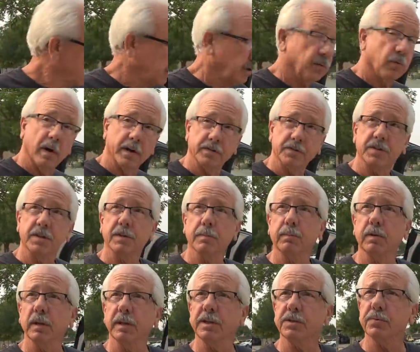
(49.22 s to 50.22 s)
You want to see the
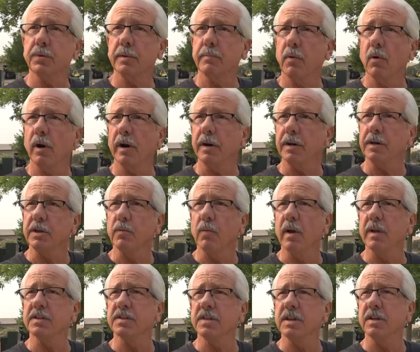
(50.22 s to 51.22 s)
police? Don't be report? a liar. Don't
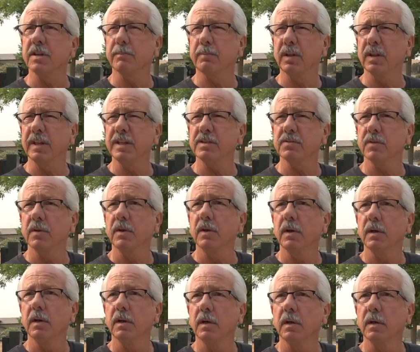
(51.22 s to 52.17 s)
be a liar. I want to see it.